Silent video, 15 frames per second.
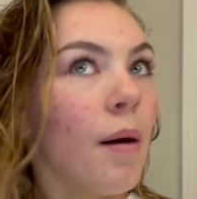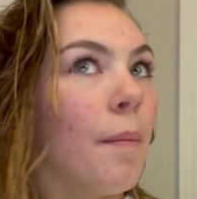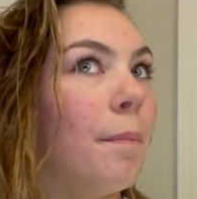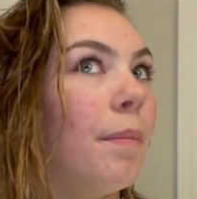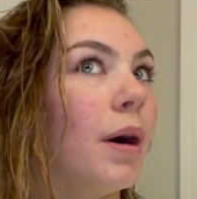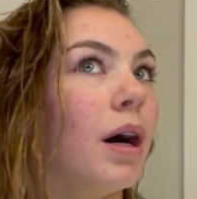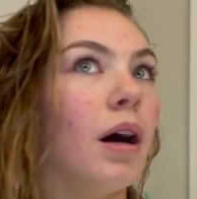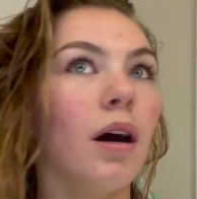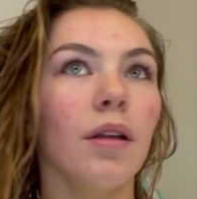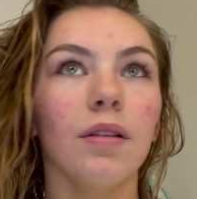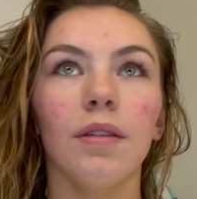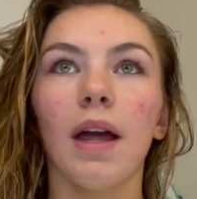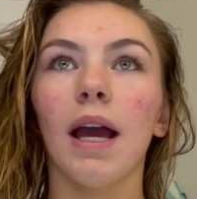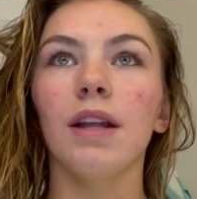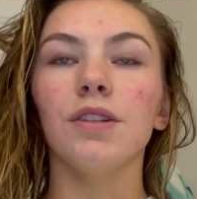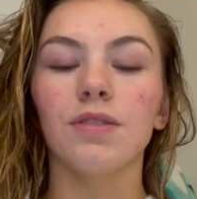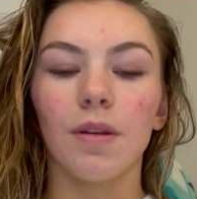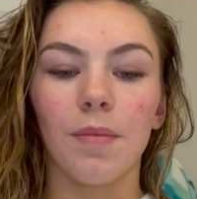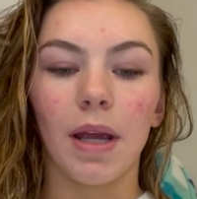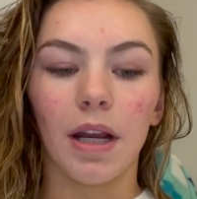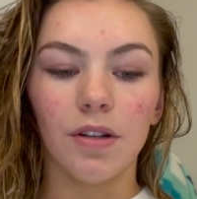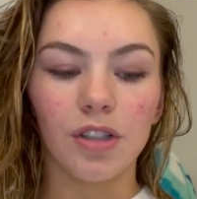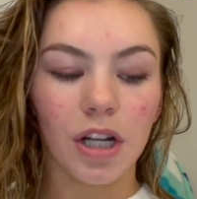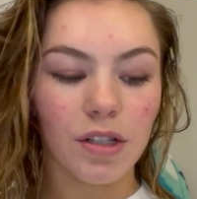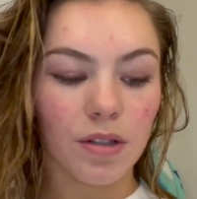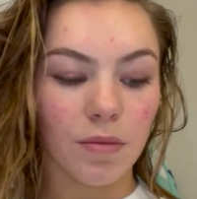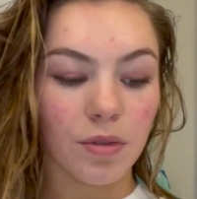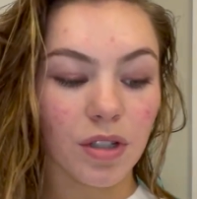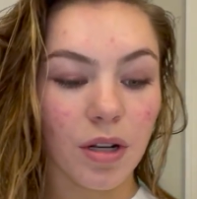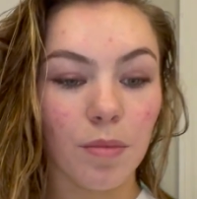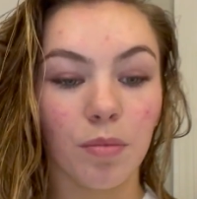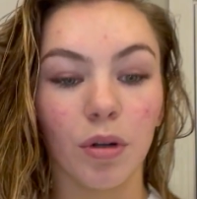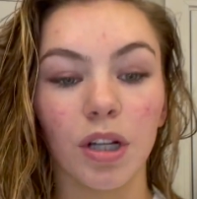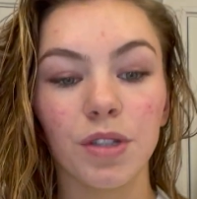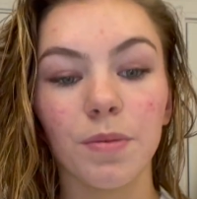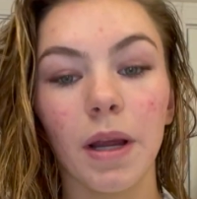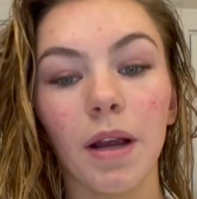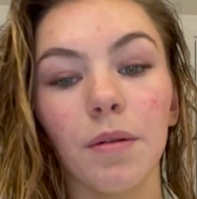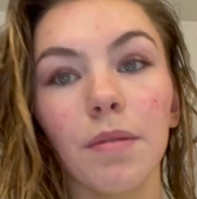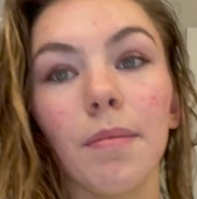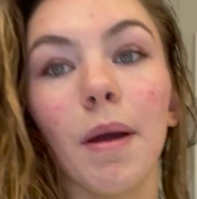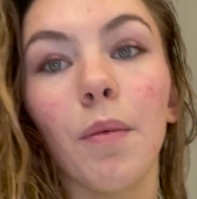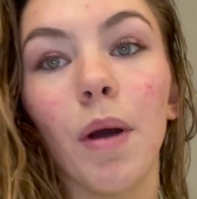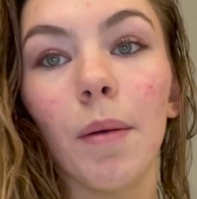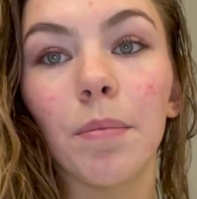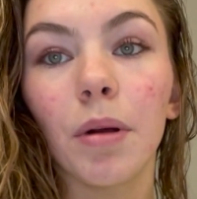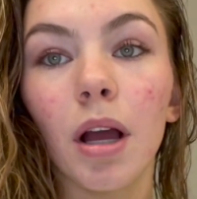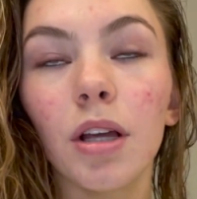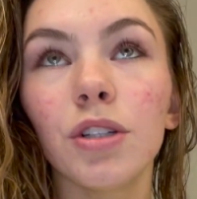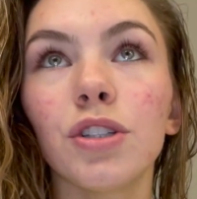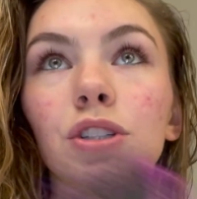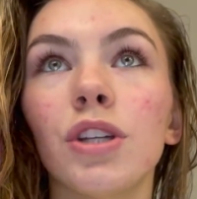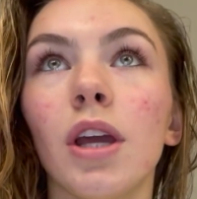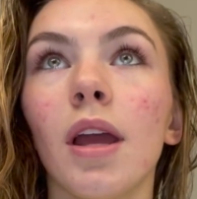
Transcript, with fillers: But other than that, I just let my hair dry. So I'm just gonna brush my hair with my wet brush